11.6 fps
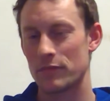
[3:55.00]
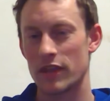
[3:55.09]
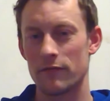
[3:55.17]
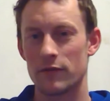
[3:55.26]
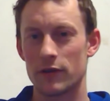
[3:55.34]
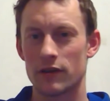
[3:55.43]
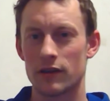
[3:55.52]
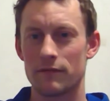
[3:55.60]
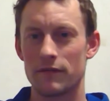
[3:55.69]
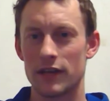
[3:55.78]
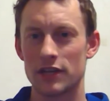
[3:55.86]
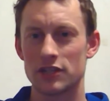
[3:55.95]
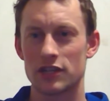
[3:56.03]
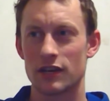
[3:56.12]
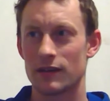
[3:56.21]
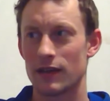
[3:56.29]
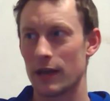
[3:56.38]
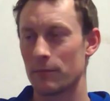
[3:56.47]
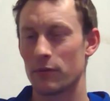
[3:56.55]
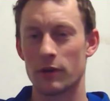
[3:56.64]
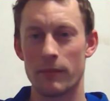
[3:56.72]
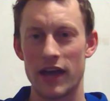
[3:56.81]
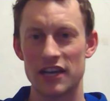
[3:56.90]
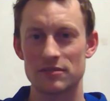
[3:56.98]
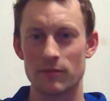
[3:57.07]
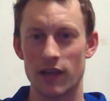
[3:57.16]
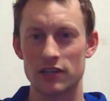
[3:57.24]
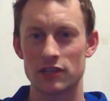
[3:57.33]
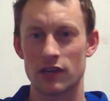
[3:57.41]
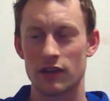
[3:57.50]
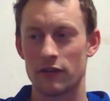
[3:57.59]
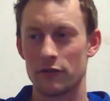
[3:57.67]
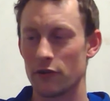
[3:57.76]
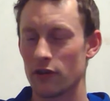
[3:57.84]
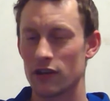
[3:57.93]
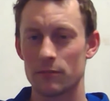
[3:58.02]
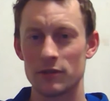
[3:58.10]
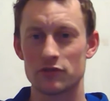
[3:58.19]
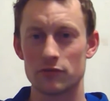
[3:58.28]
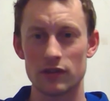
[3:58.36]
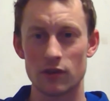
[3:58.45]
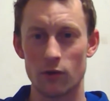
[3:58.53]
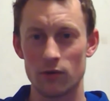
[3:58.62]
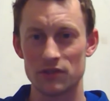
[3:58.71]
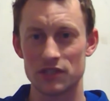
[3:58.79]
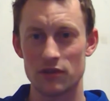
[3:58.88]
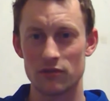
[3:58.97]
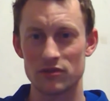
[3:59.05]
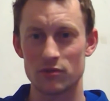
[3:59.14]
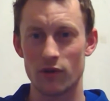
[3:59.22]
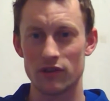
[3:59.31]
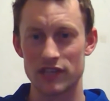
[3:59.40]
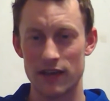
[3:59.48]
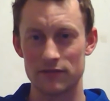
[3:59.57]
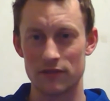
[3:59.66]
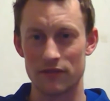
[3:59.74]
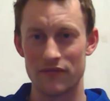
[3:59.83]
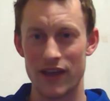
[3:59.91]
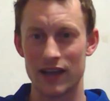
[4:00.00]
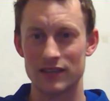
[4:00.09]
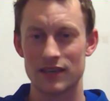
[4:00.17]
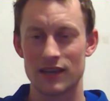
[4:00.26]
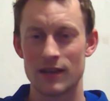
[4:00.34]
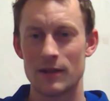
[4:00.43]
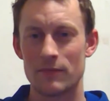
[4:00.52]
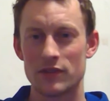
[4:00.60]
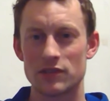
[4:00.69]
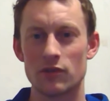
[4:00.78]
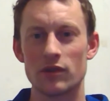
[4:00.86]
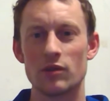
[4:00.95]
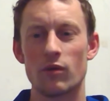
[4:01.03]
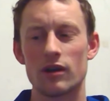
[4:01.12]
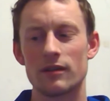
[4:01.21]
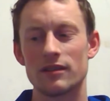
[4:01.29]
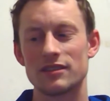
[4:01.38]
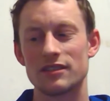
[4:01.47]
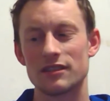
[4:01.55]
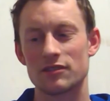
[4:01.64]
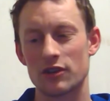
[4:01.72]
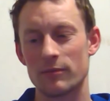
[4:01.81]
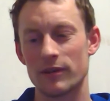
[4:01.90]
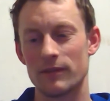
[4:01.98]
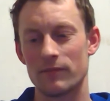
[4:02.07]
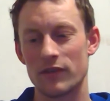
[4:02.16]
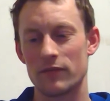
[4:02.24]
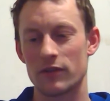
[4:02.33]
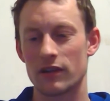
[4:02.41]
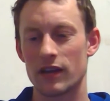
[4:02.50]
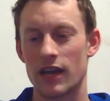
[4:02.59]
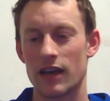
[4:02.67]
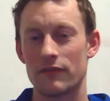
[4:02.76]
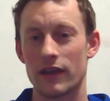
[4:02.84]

if you're going to finish and put a backsplash, you're not going to be drilling holes into those walls after the fact. So you want to determine if you're going to have